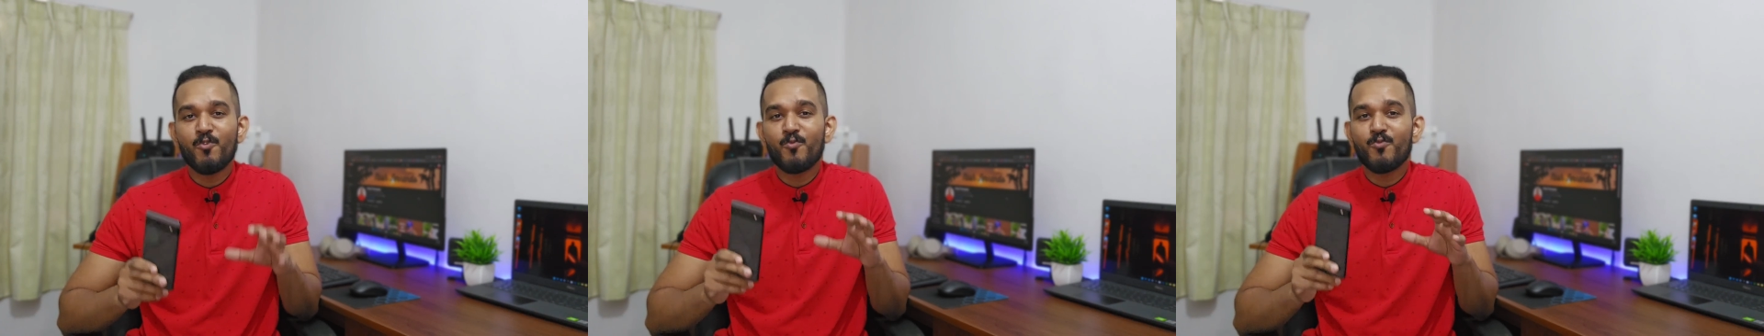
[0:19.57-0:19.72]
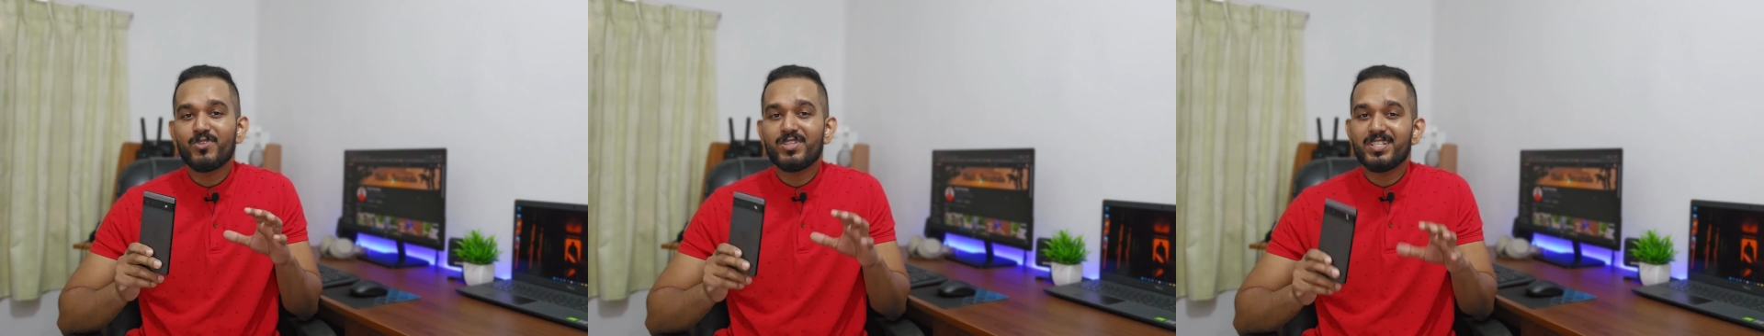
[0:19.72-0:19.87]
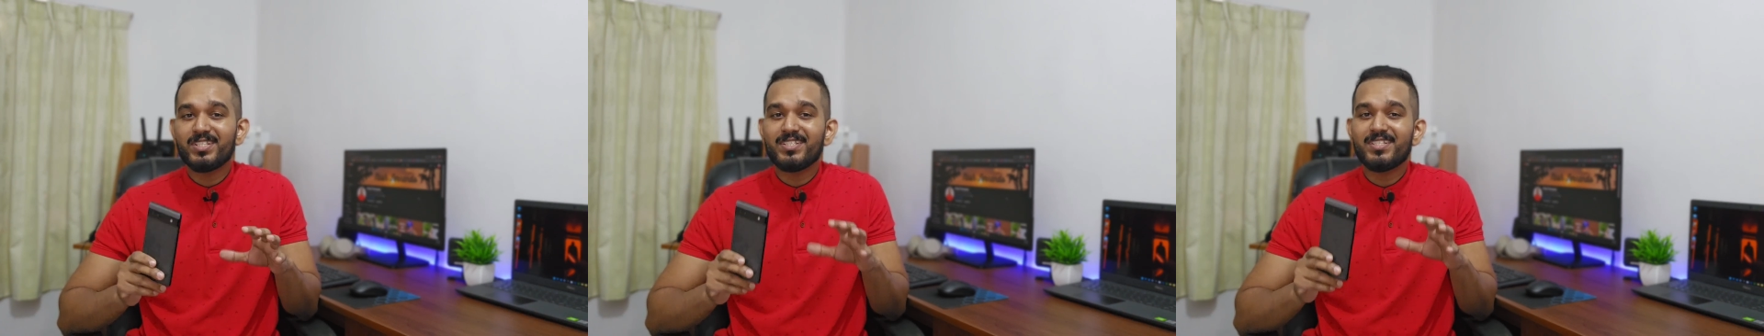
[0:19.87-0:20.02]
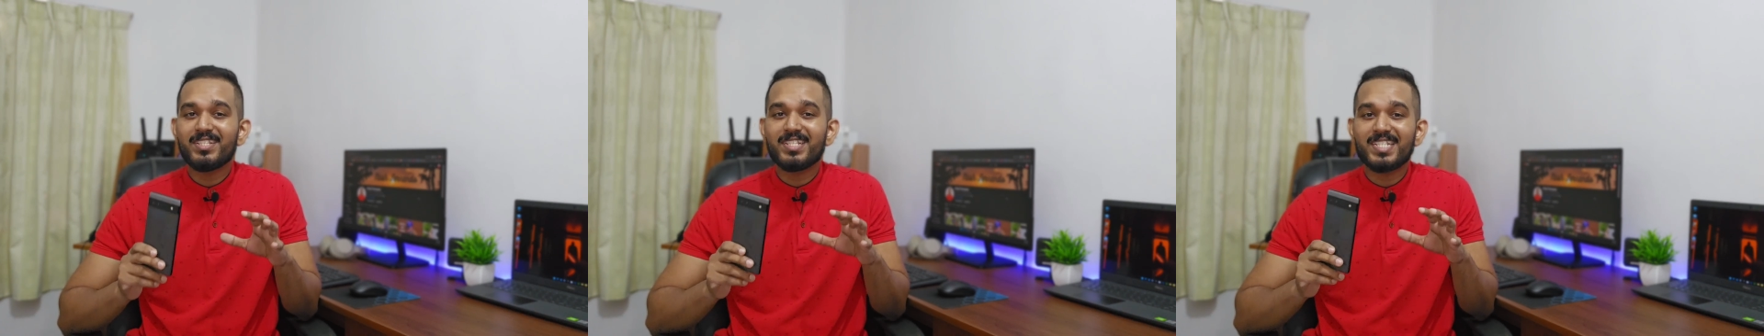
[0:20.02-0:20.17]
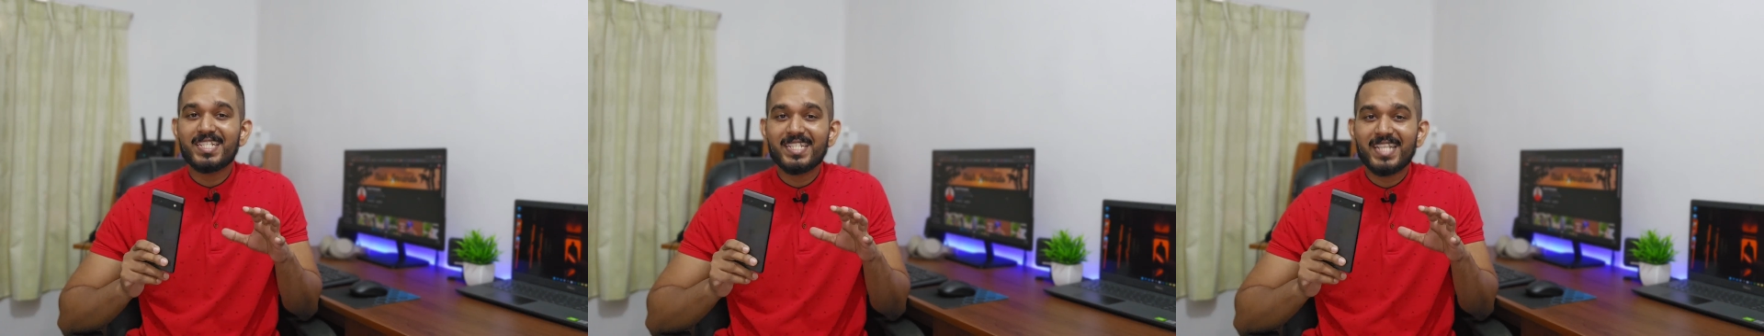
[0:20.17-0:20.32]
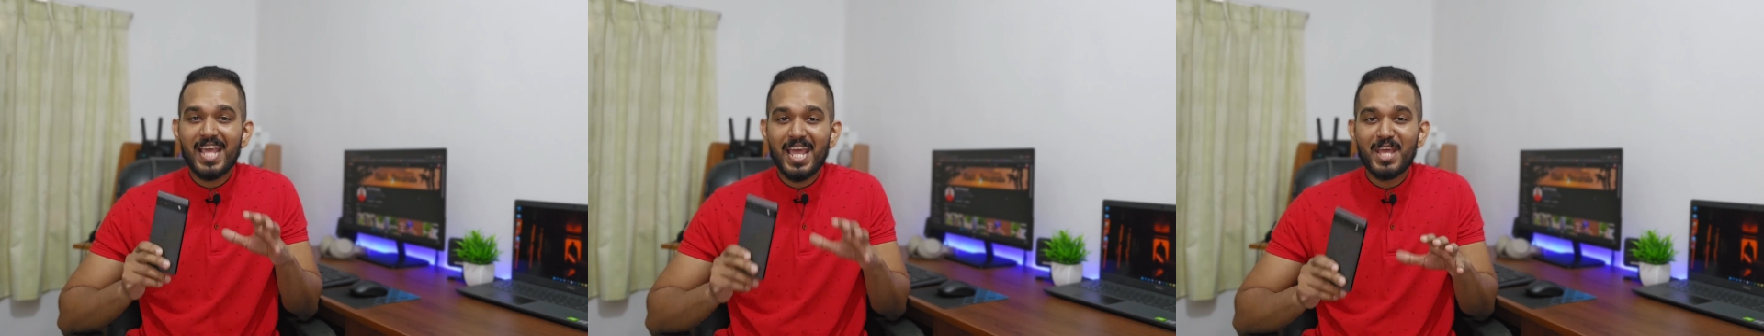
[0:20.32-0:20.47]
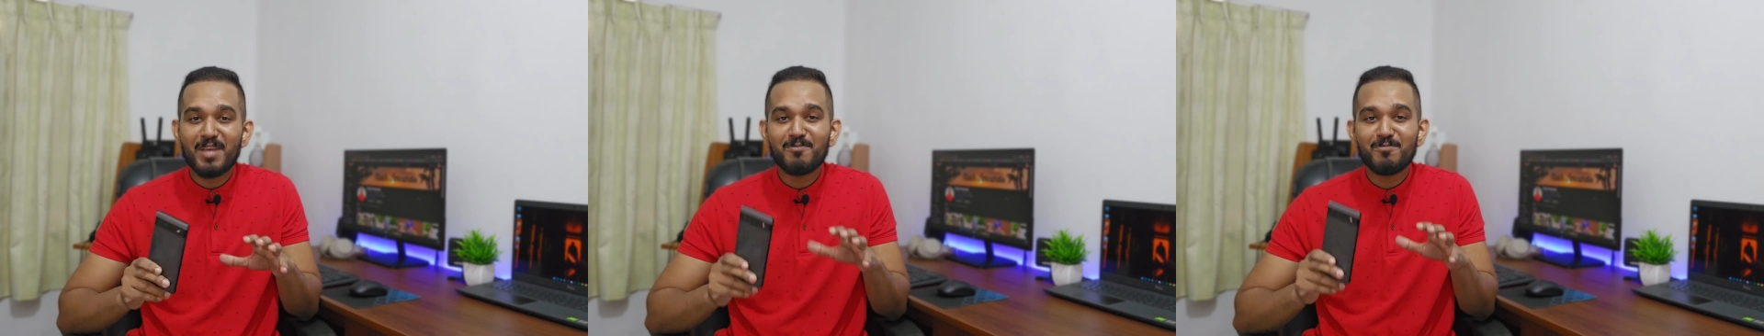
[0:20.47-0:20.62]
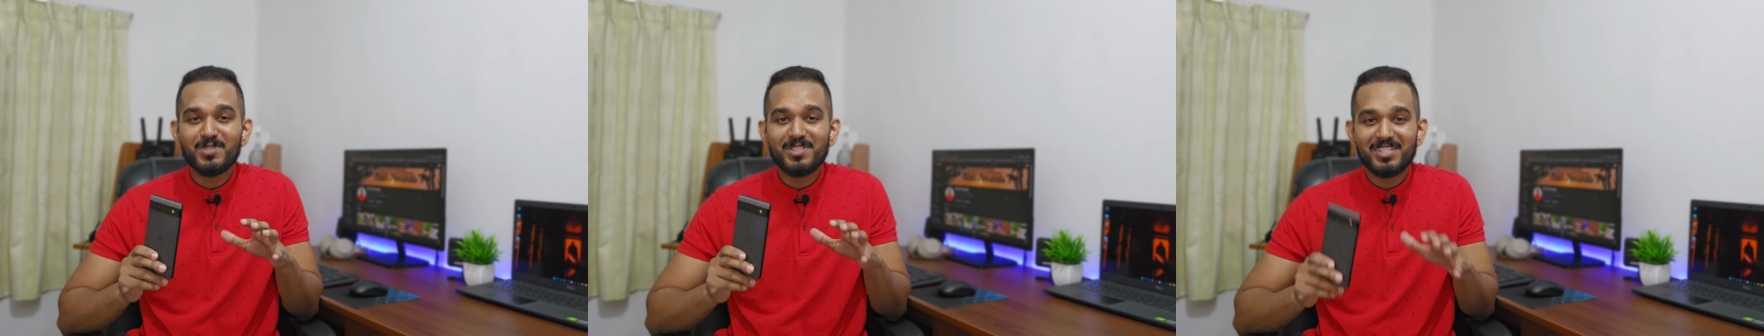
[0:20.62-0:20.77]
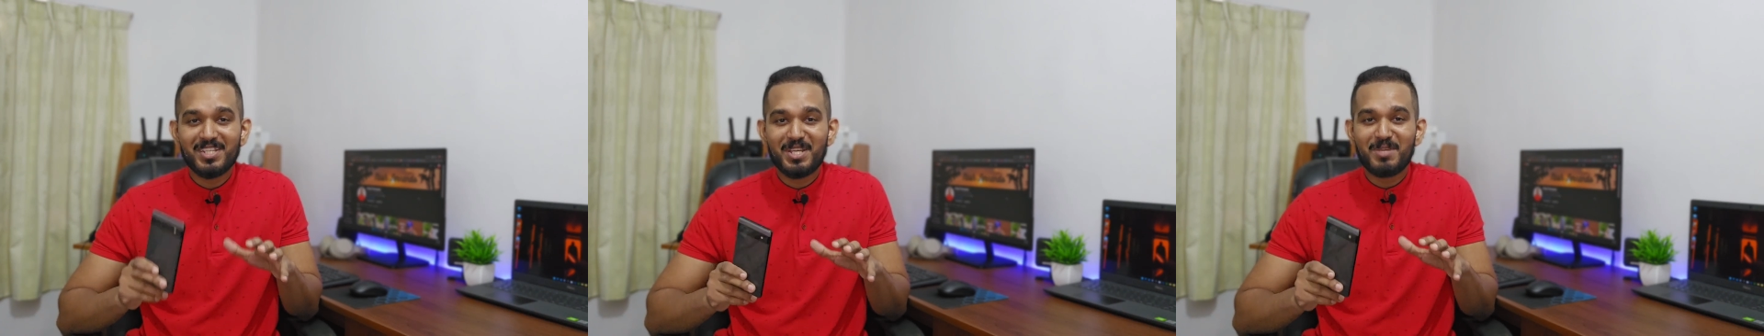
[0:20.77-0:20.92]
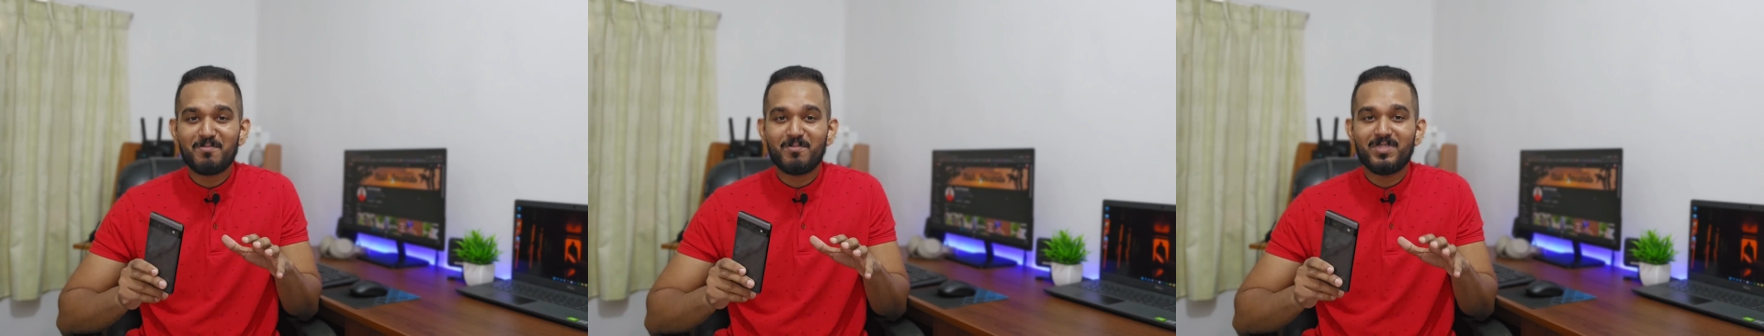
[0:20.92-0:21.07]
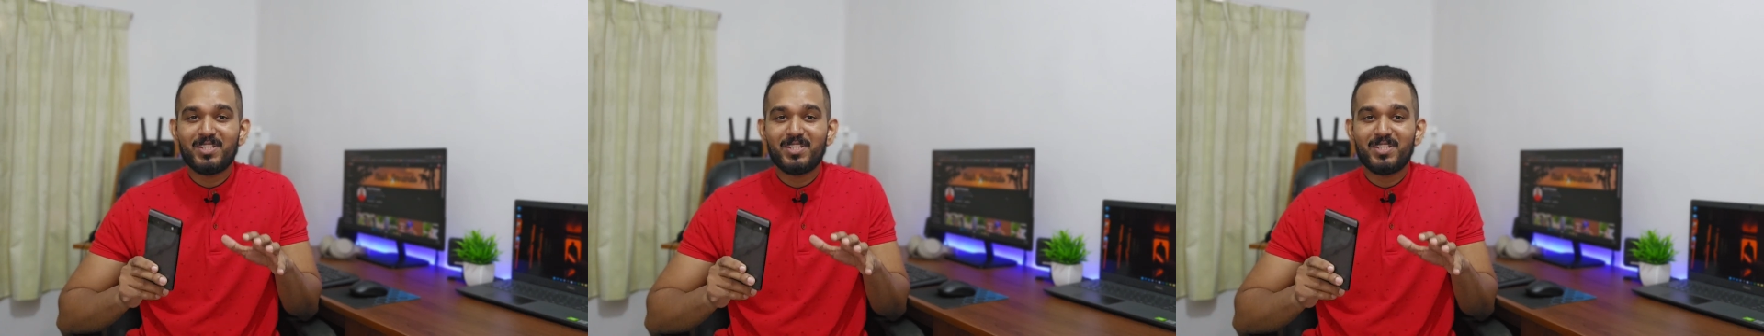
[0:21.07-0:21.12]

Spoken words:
which is the same chip